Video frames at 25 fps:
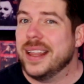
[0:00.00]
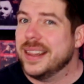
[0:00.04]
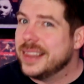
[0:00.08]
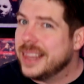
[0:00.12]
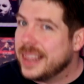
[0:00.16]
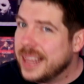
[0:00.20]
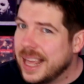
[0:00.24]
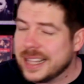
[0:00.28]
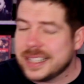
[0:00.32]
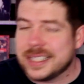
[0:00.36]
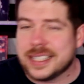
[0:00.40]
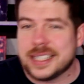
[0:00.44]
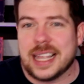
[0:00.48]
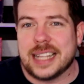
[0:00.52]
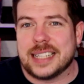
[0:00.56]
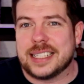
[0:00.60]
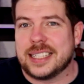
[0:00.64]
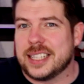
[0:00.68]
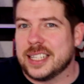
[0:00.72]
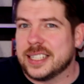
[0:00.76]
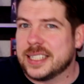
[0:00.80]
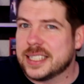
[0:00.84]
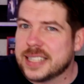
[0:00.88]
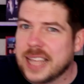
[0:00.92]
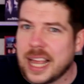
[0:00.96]
That's
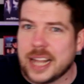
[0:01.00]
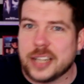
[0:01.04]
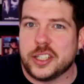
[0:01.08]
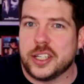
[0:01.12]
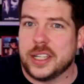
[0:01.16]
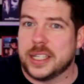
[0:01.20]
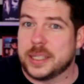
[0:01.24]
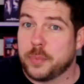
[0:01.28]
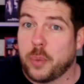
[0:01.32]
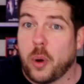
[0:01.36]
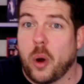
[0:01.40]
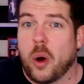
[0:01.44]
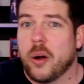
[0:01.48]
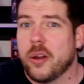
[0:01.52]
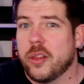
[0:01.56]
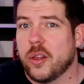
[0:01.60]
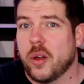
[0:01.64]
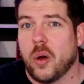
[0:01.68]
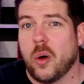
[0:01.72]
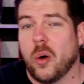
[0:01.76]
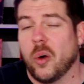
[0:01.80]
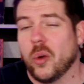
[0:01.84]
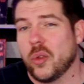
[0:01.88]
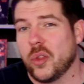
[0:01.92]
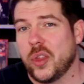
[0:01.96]
the sketchiest part of the
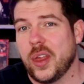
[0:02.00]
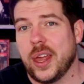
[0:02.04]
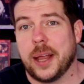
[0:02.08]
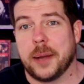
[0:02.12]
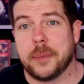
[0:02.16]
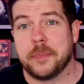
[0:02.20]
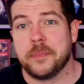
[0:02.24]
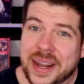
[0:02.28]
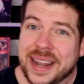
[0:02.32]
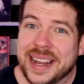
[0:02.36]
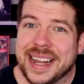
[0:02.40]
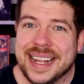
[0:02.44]
whole thing.